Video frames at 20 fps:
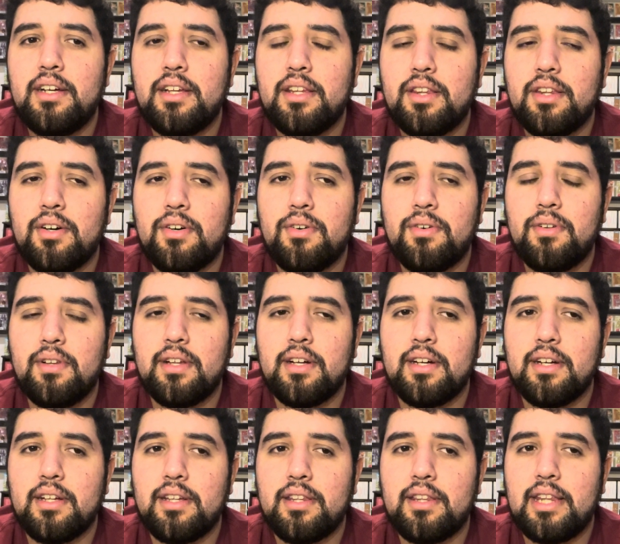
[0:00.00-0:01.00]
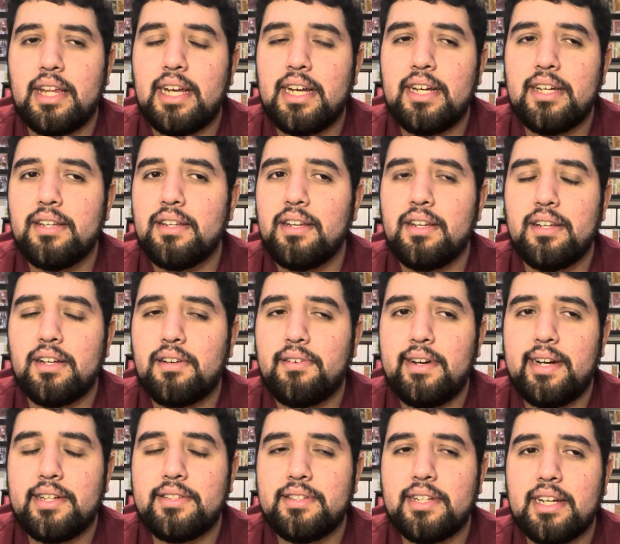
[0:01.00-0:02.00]
the whole thing, and
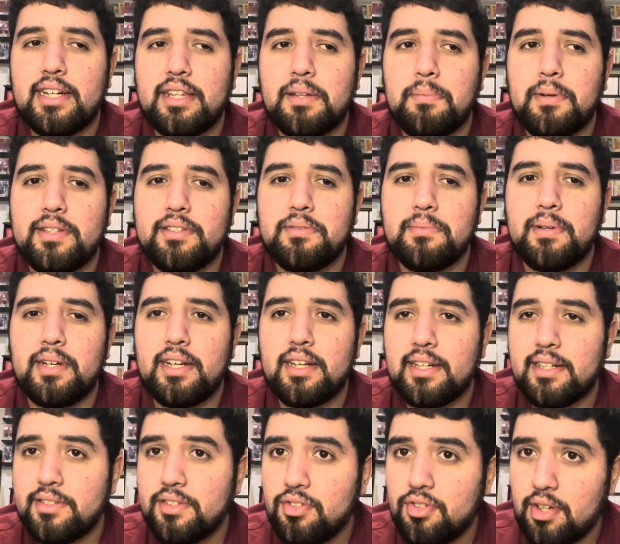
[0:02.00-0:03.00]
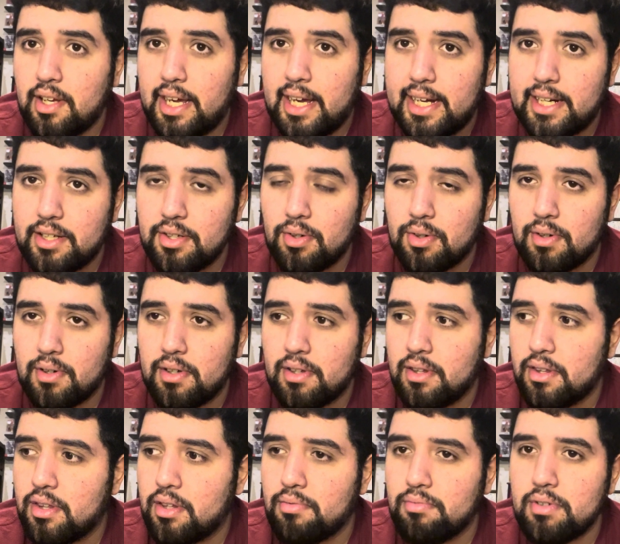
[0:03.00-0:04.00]
curiosity got the best of me. Because usually I ignore
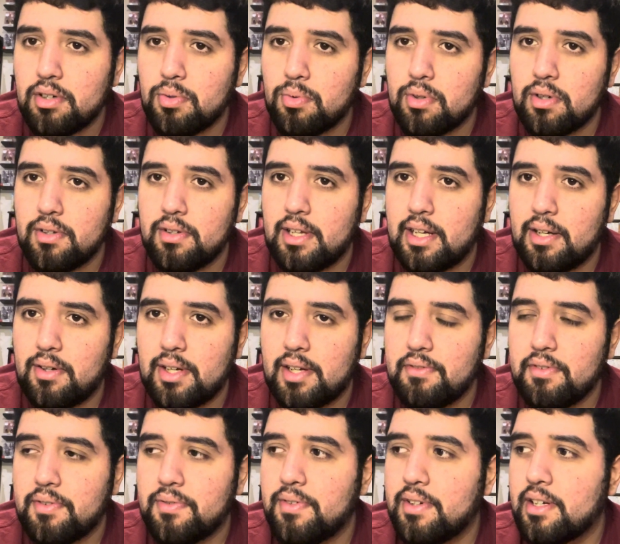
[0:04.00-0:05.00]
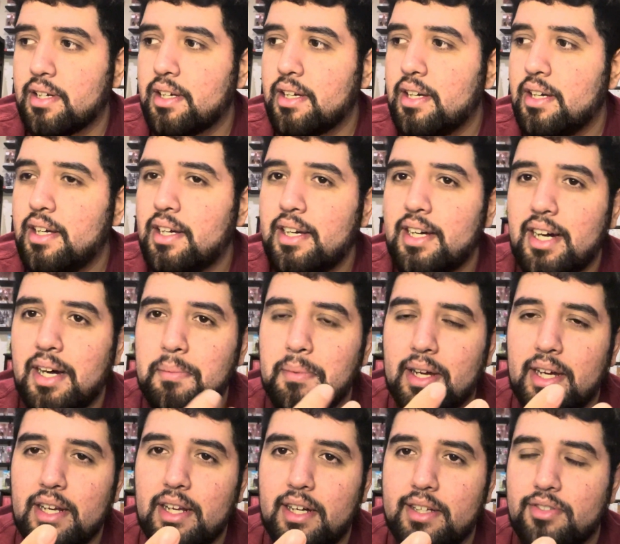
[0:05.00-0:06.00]
the real world. I don't give a fuck. I'm like
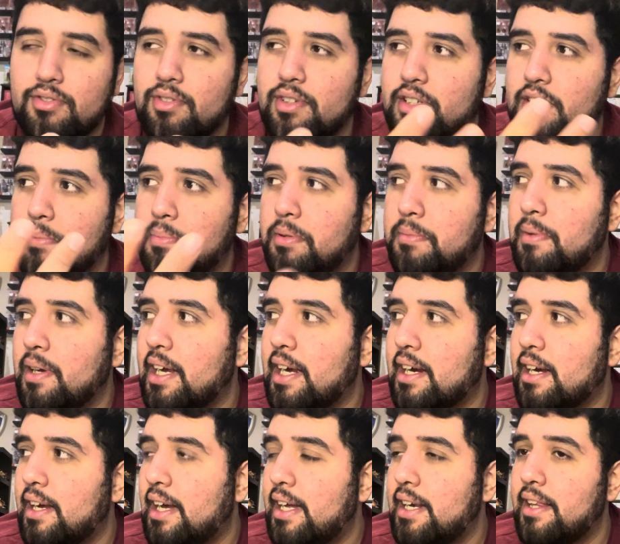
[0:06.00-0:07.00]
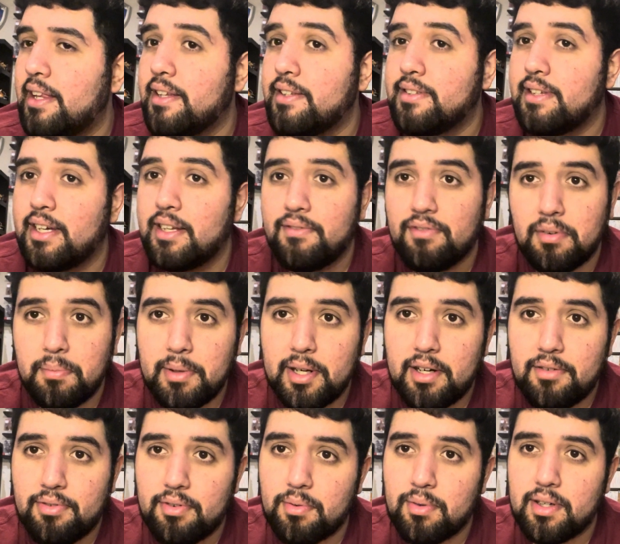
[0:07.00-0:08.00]
an ostrich. I put my head in the sand, for better or
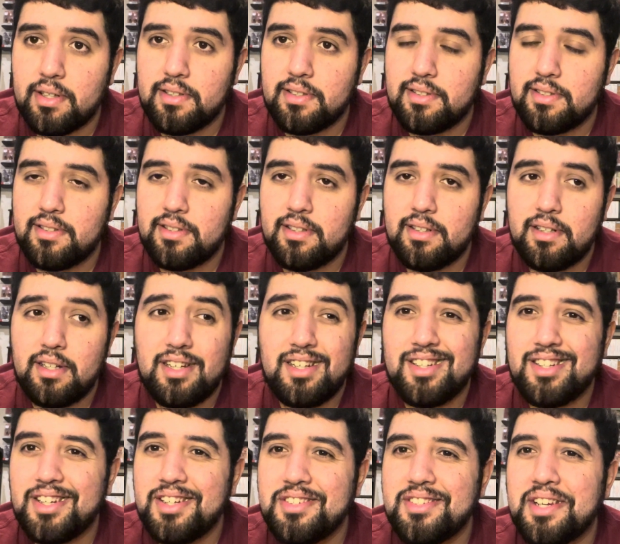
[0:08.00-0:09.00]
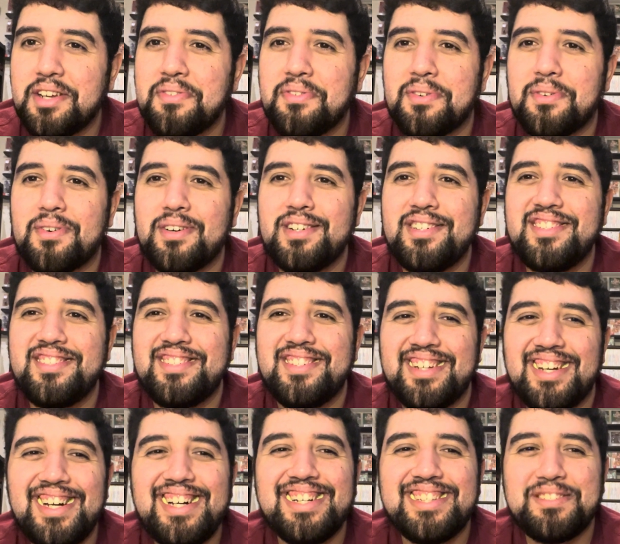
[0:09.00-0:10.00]
for worse. Usually for worse,
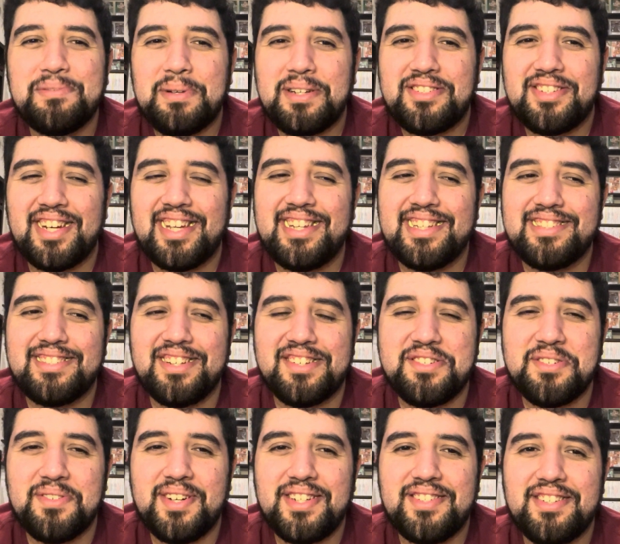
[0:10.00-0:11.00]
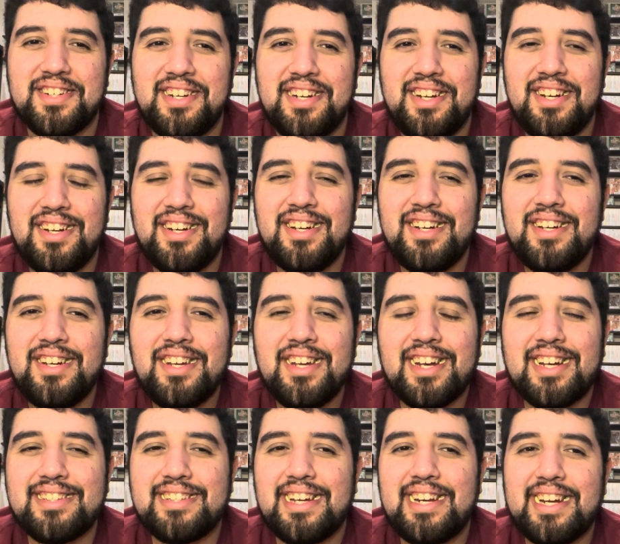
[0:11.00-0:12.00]
especially in this situation.
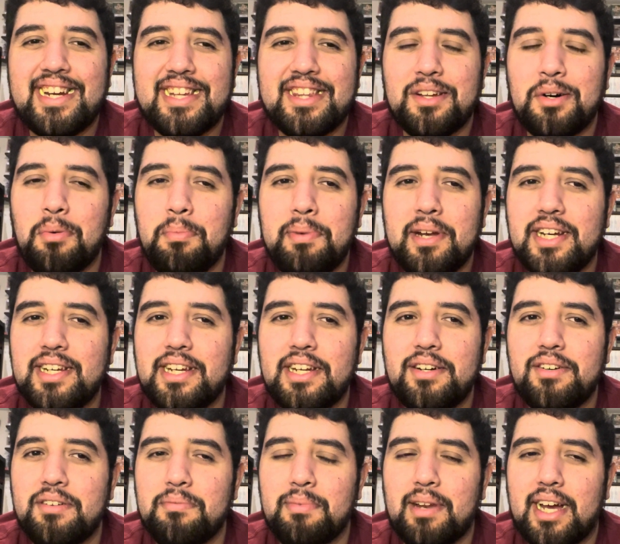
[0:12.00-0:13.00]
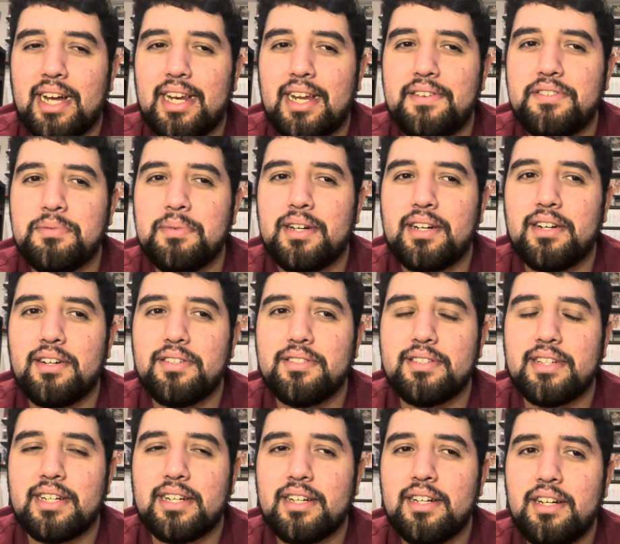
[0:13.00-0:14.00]
Because I didn't get the whole big deal on Black Lives Matter. I was
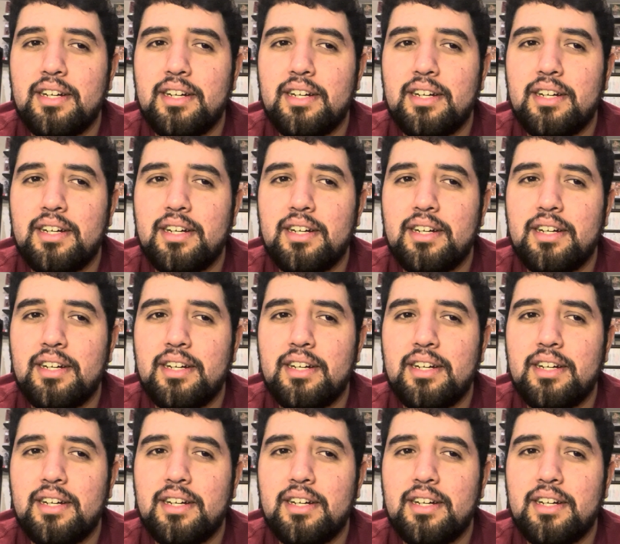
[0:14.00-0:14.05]
like,